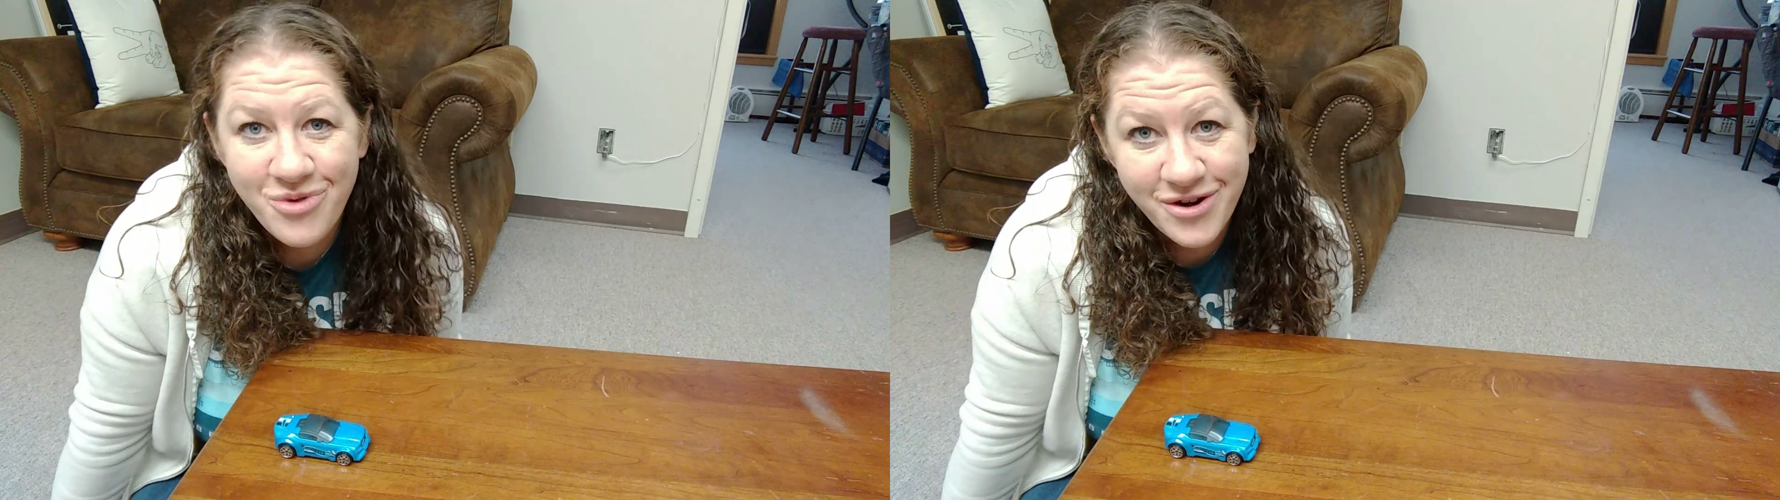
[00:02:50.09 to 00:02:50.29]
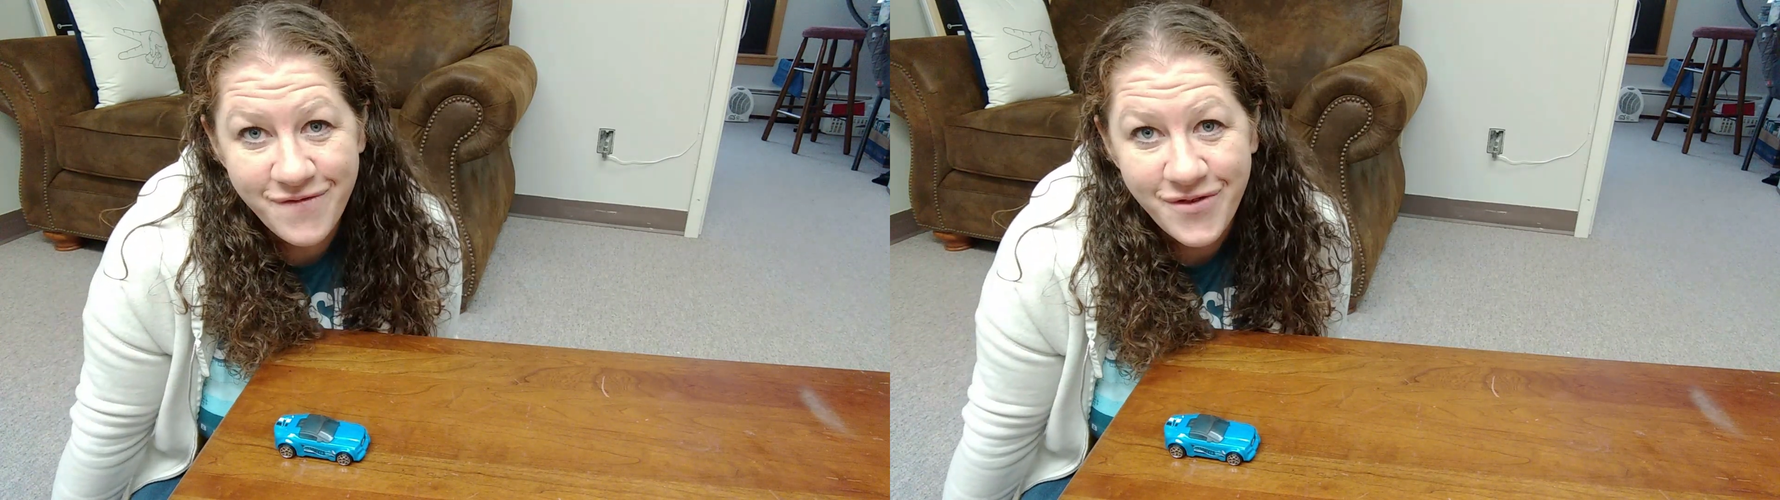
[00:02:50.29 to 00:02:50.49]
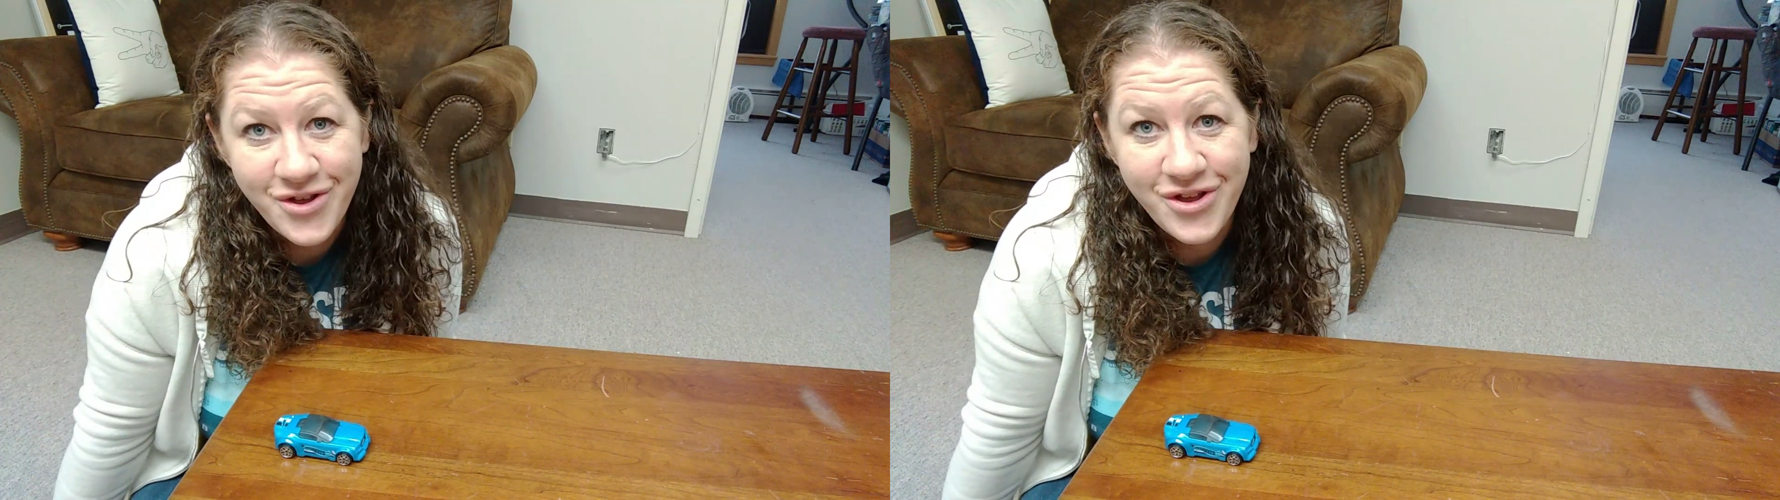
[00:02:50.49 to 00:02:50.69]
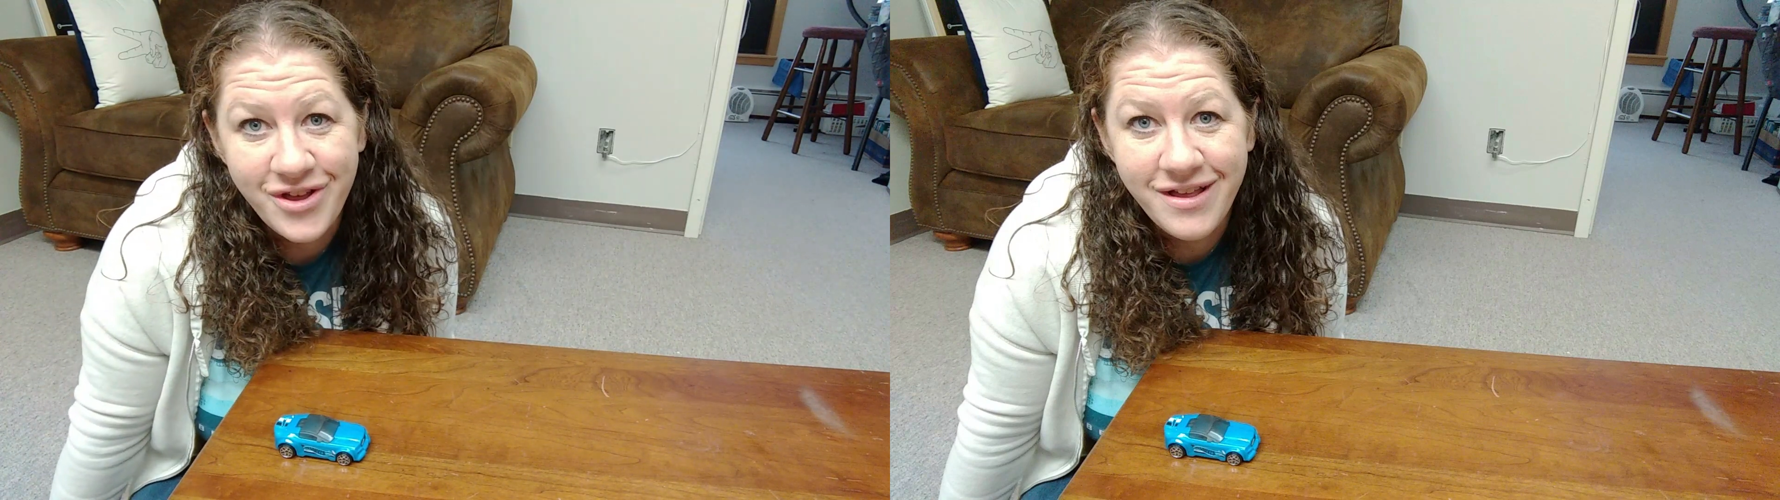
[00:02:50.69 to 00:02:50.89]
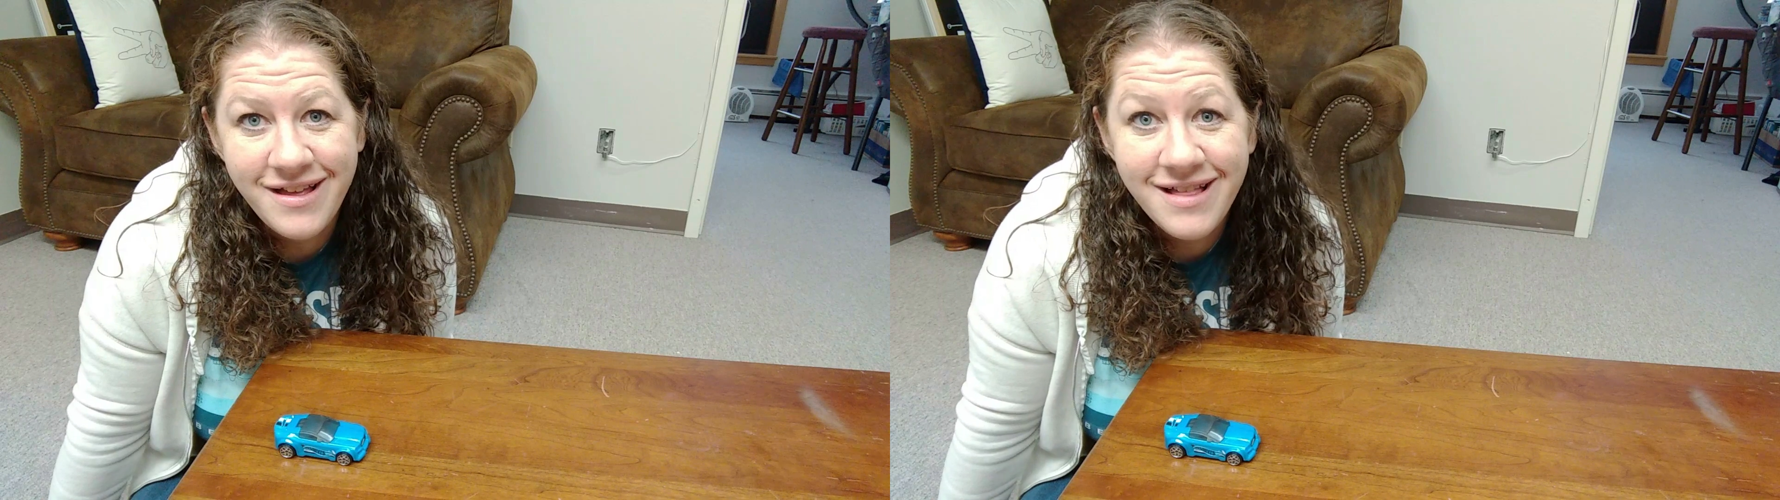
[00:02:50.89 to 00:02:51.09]

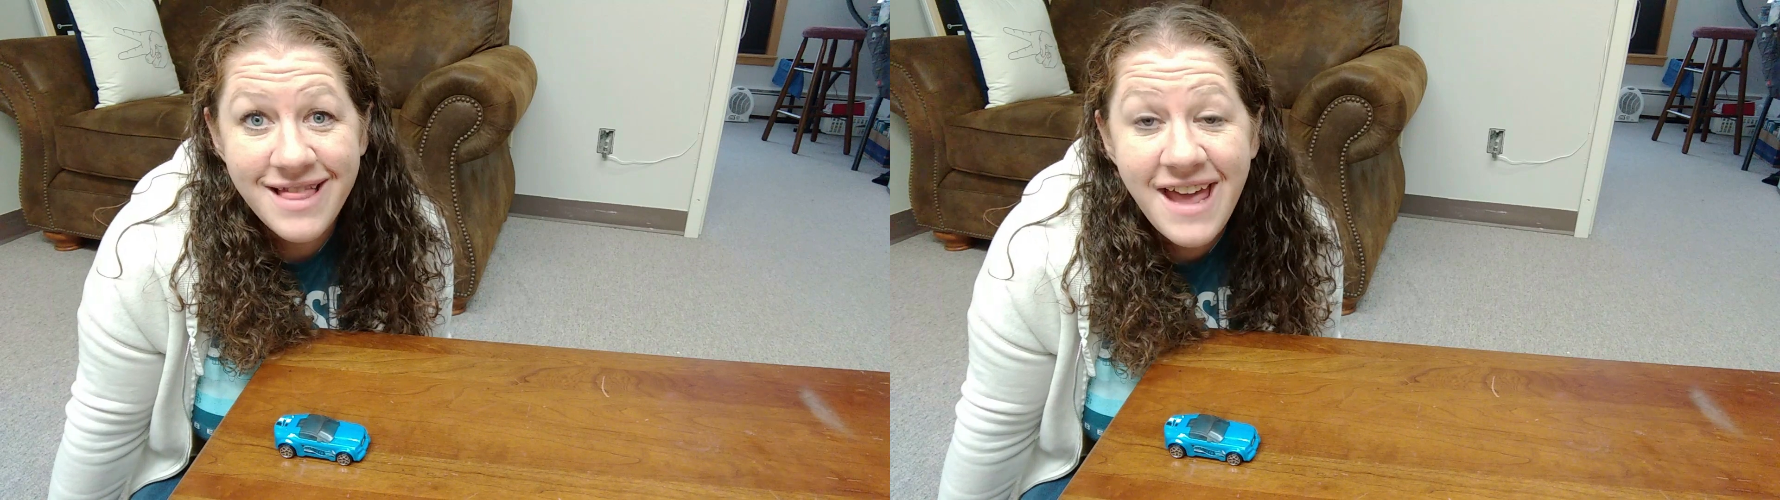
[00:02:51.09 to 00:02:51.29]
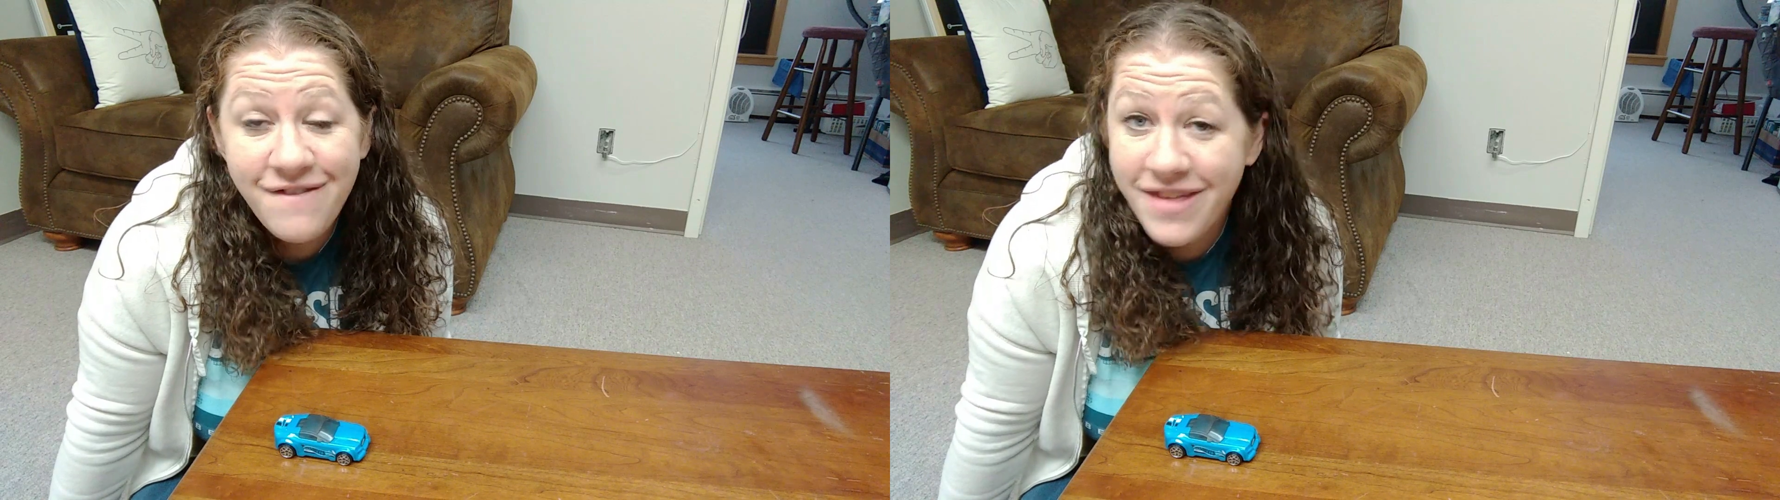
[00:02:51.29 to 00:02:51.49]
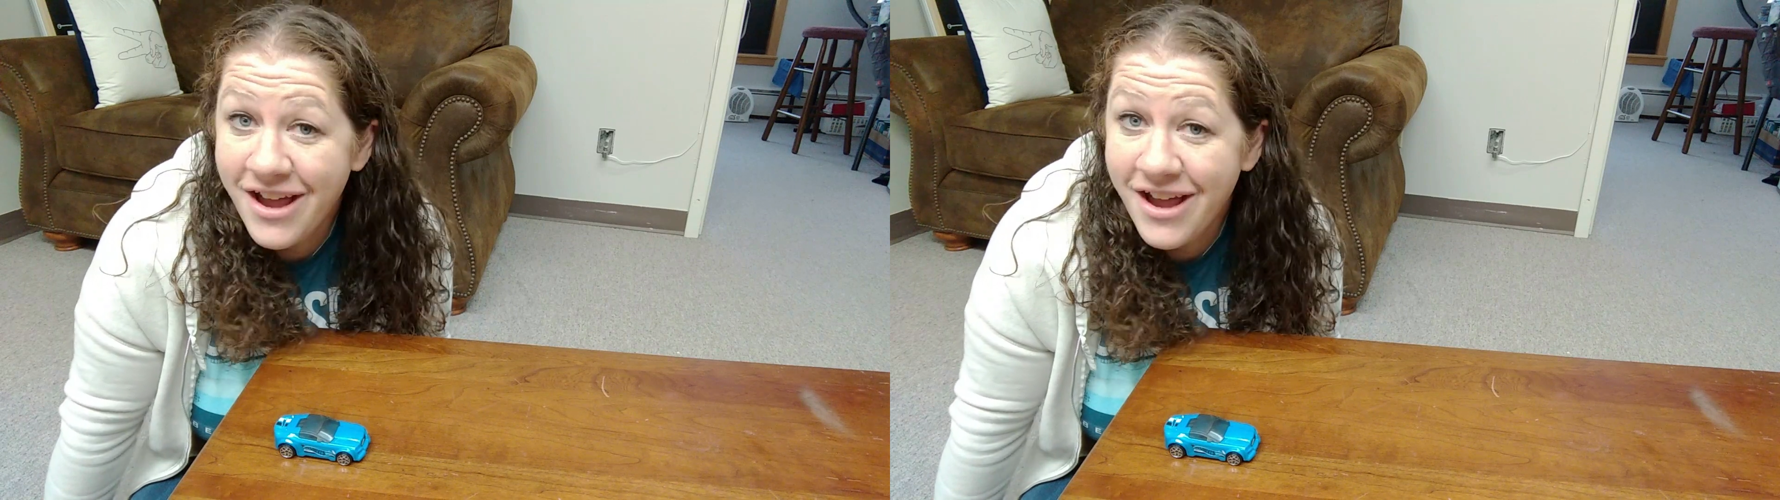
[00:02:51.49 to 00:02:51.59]
wonderful life